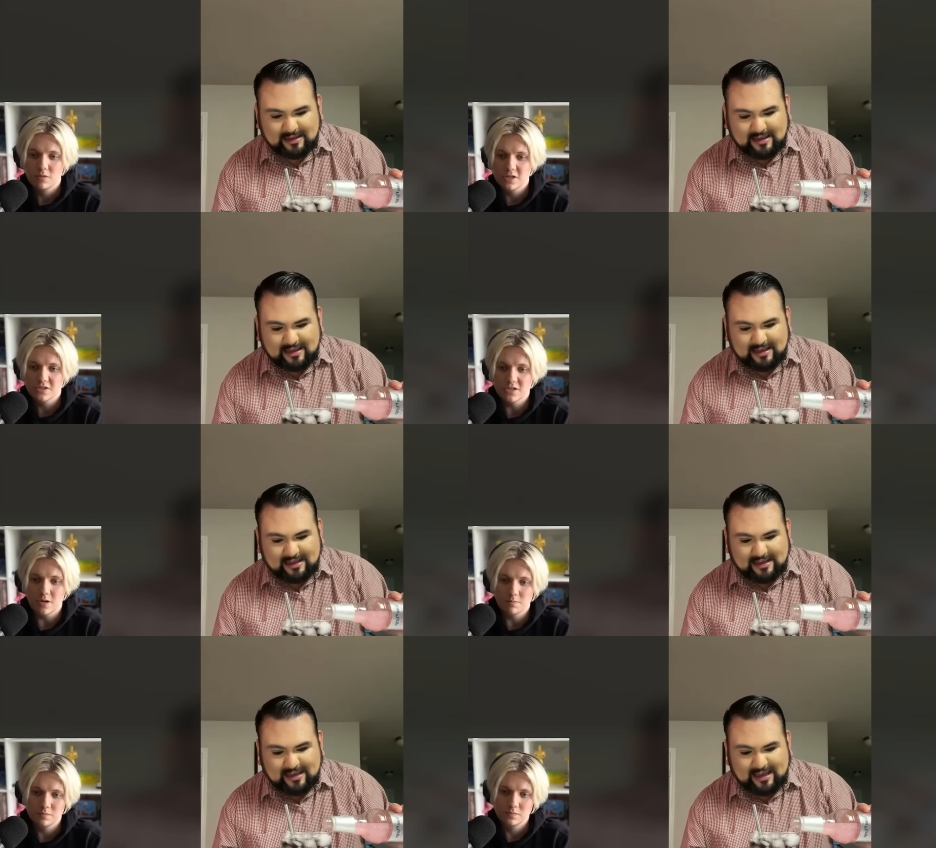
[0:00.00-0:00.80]
Speaker 1: Please stop.
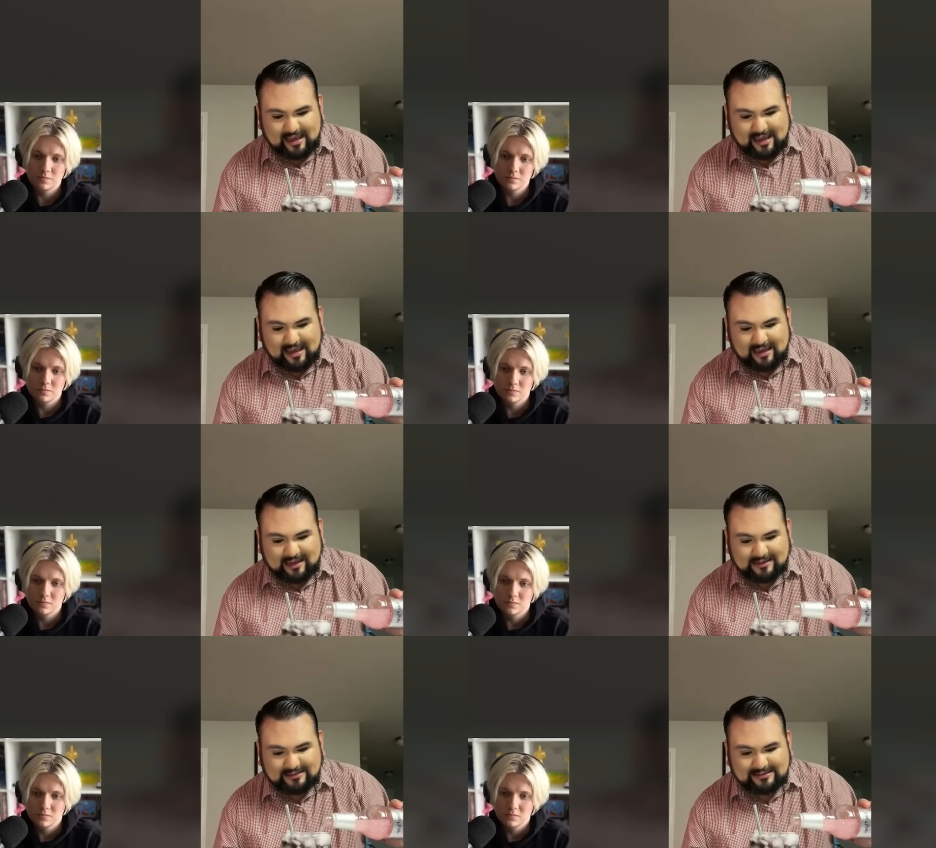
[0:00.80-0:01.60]

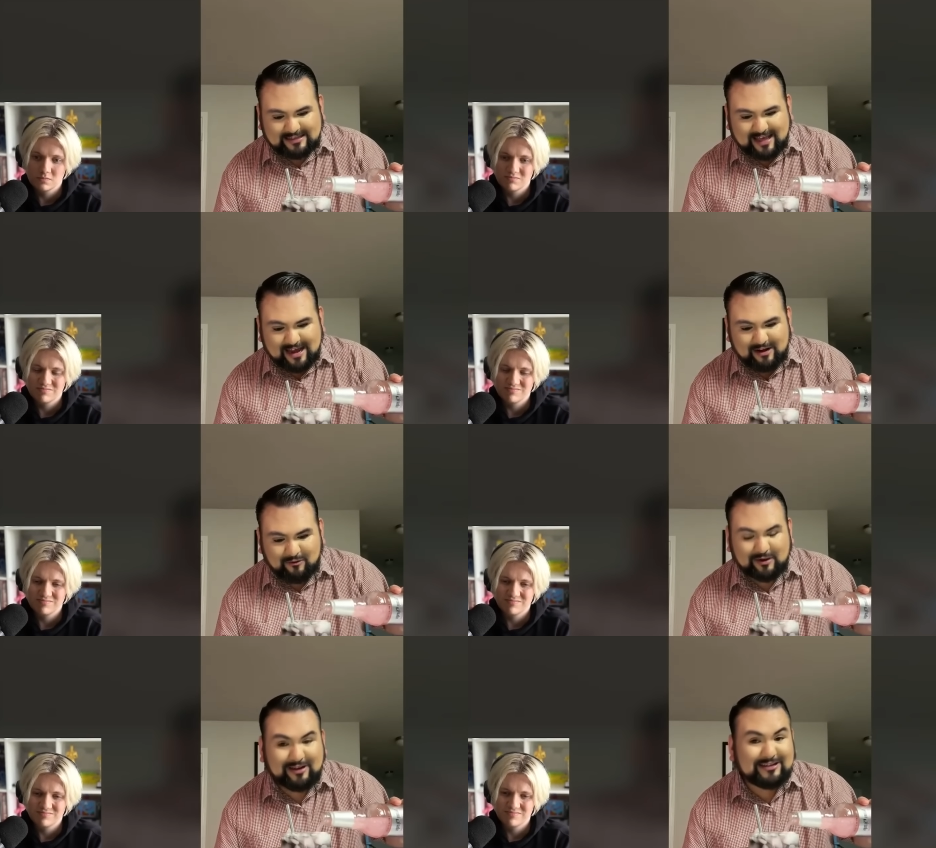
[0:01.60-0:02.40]
Speaker 2: And
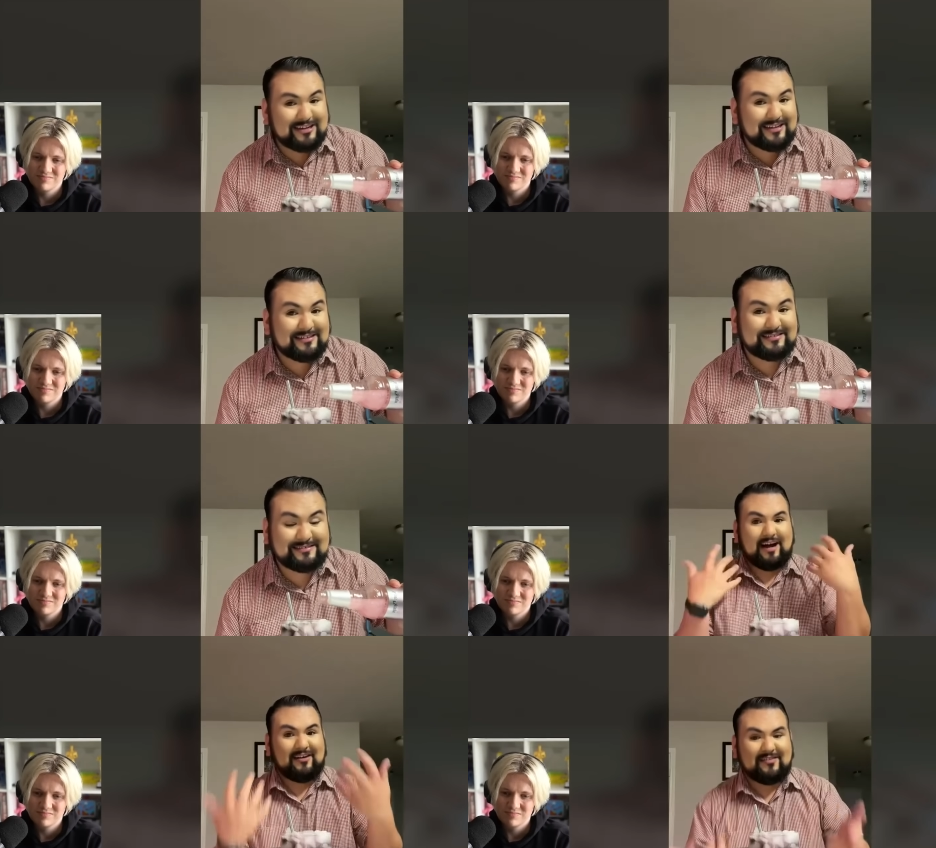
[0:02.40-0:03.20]
then we are
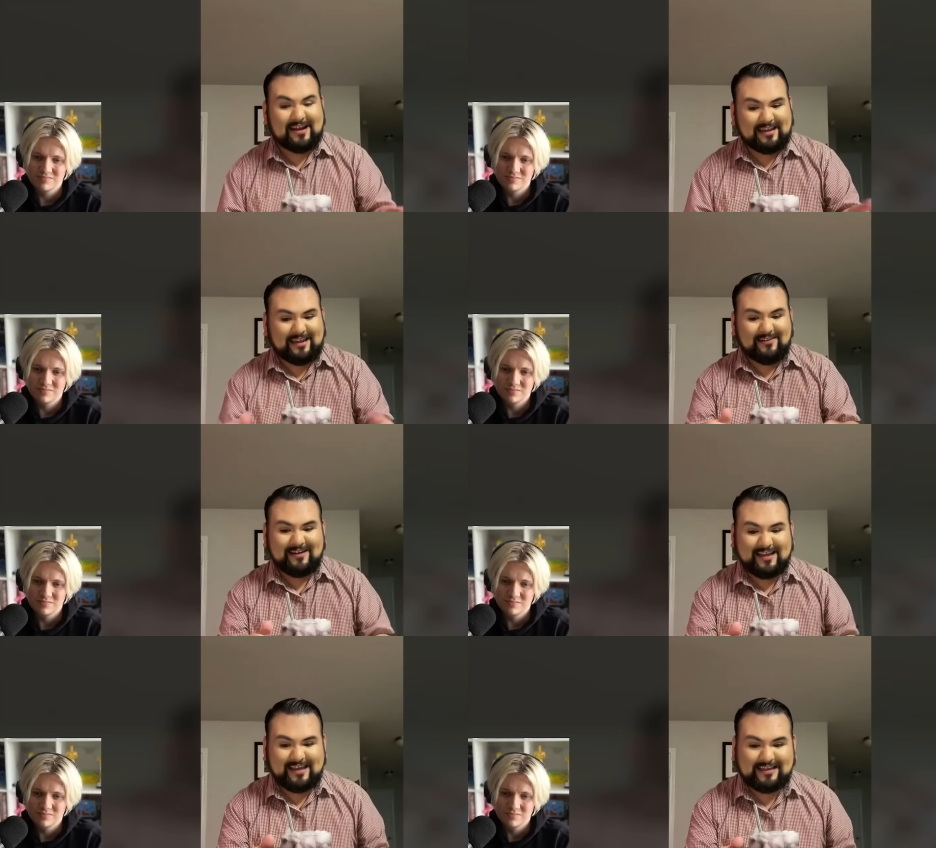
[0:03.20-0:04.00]
done. All right,
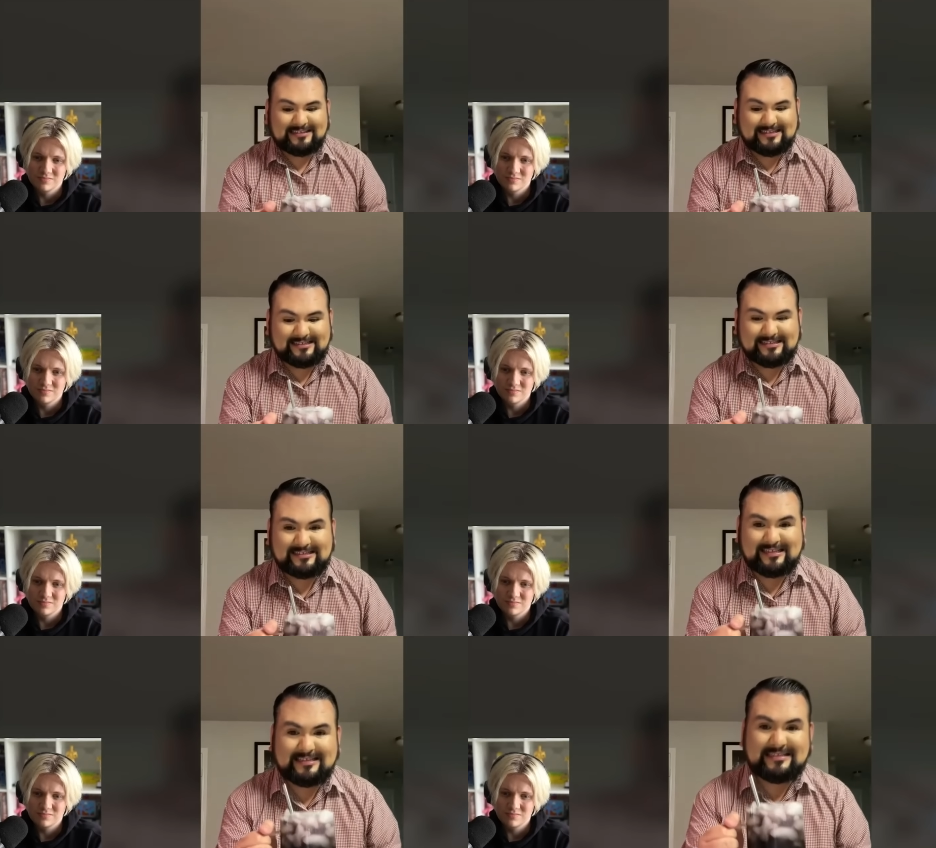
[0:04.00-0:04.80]
here it is.
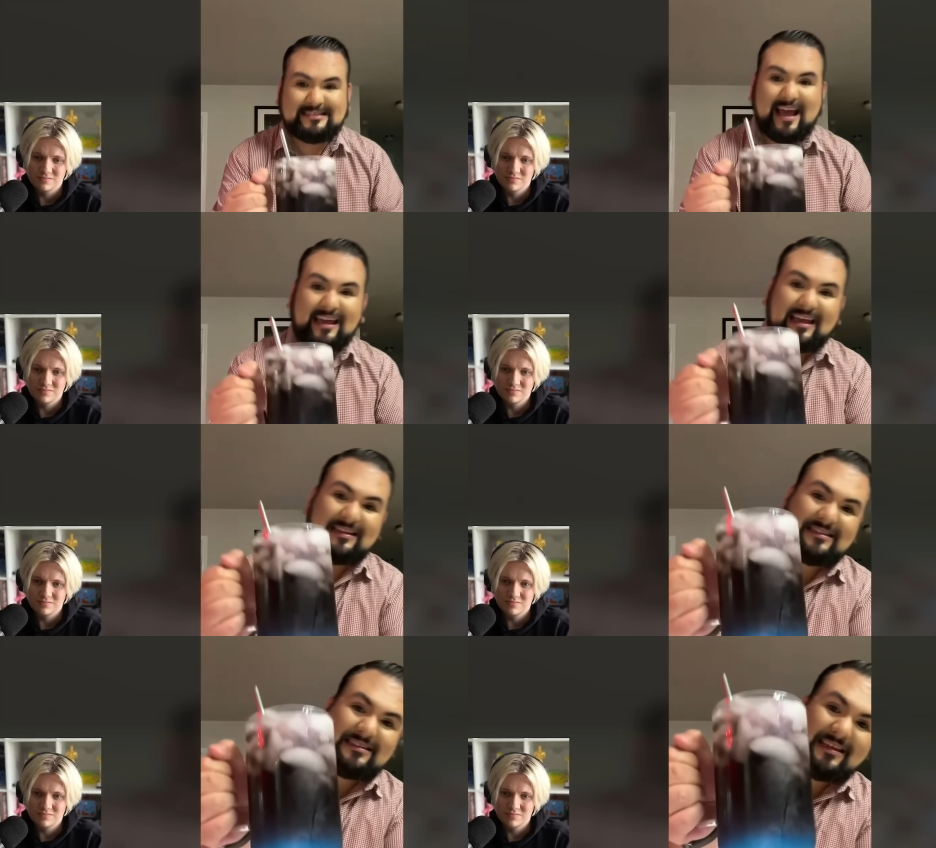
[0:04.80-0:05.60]
This is the
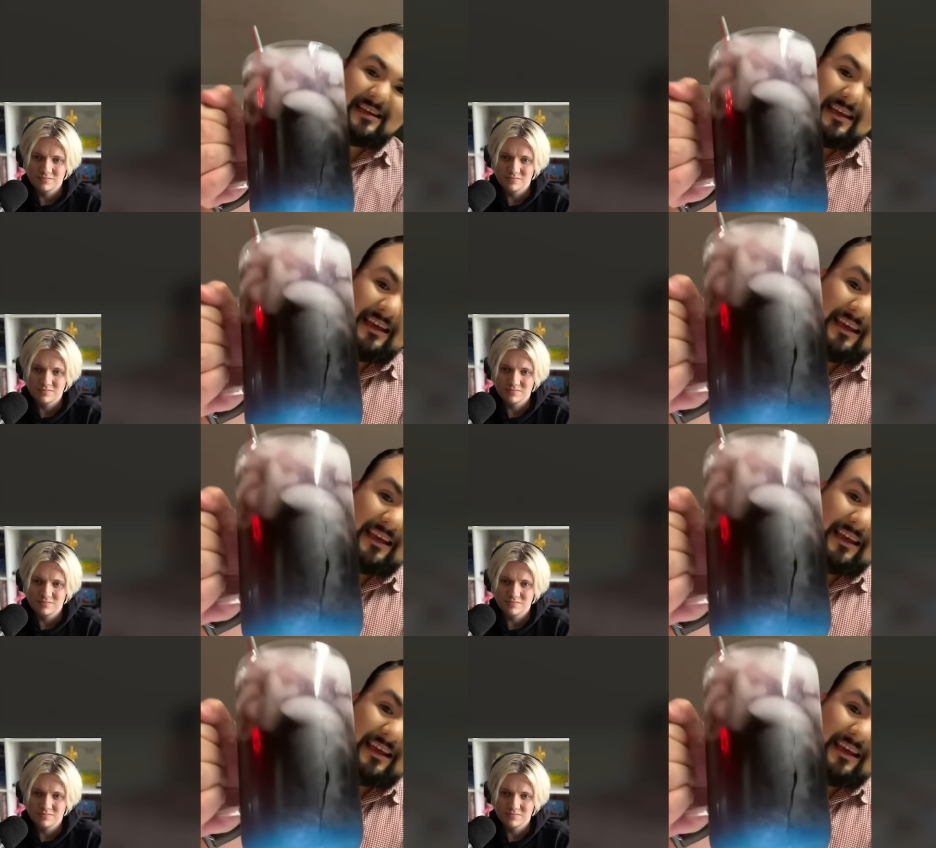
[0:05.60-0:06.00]
second